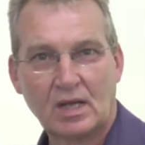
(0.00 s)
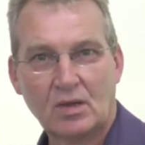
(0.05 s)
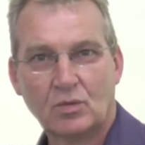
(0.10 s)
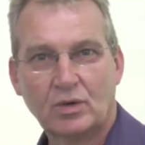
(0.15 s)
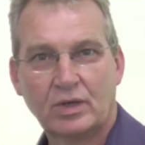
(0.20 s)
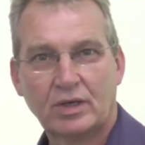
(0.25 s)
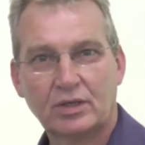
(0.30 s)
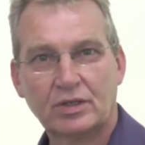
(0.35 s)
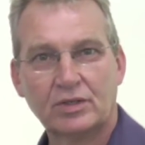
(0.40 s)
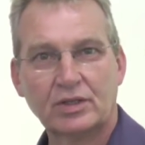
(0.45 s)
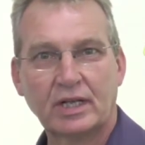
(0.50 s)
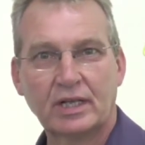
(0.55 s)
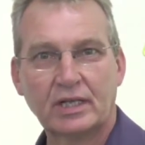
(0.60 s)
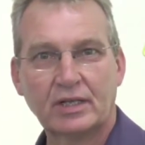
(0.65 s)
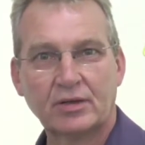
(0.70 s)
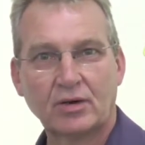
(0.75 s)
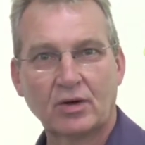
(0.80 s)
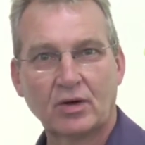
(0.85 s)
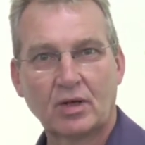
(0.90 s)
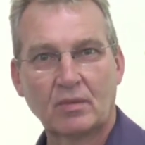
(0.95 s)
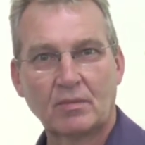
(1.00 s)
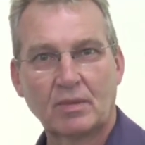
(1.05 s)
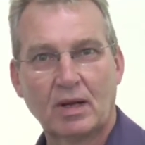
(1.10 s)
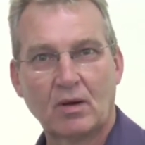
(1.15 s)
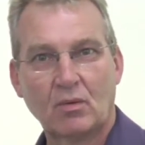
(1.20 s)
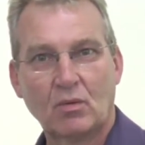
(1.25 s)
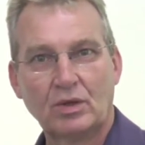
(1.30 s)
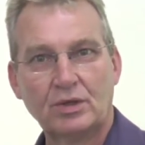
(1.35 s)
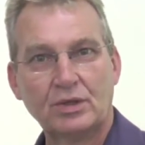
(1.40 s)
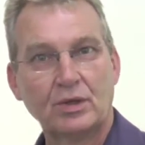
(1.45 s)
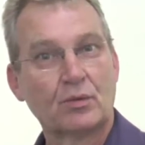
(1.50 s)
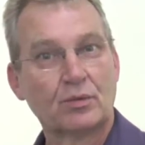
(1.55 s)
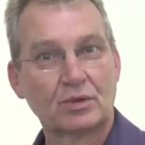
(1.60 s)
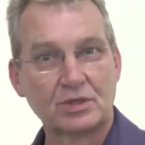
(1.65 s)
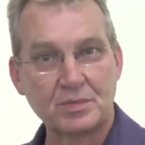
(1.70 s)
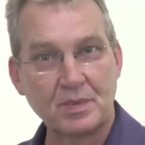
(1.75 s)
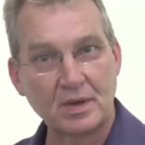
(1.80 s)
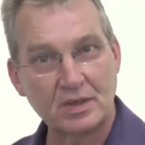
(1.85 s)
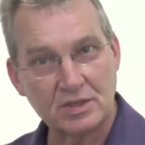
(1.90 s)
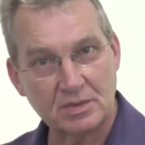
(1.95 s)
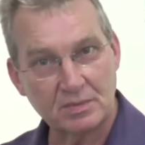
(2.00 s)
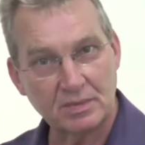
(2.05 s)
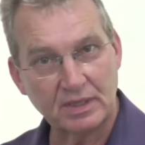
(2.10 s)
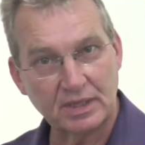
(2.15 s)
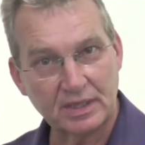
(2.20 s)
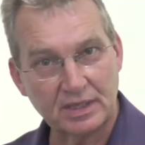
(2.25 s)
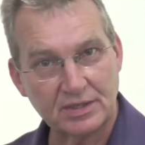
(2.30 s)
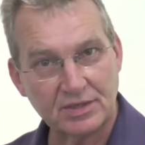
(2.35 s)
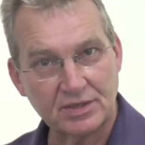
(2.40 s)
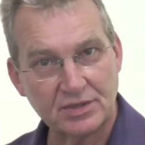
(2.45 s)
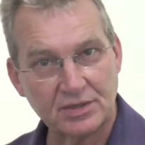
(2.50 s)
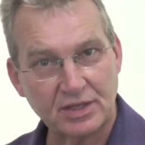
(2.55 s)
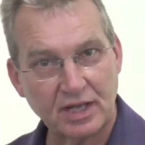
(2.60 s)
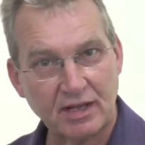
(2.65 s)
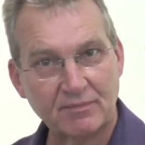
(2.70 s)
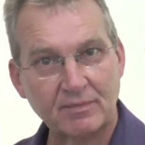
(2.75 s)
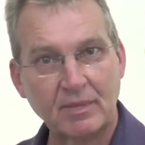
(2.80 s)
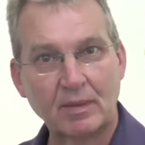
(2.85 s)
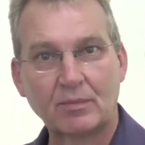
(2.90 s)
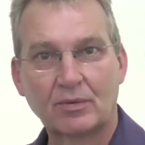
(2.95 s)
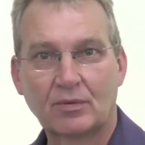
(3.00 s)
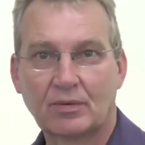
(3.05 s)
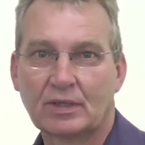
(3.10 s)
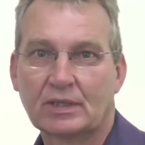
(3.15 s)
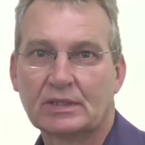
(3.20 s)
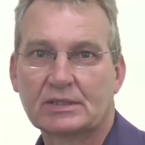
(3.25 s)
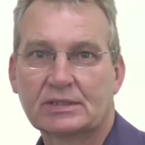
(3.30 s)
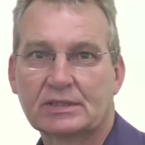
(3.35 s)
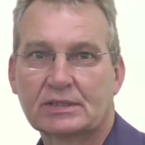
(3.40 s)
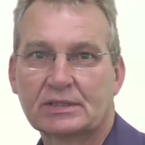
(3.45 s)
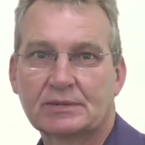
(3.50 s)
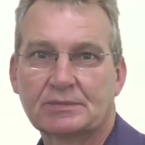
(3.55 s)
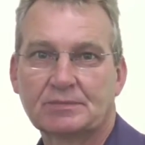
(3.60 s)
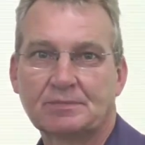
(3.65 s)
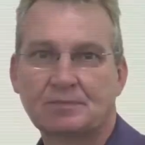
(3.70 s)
We're here today to talk about what your responsibility as a staff member is.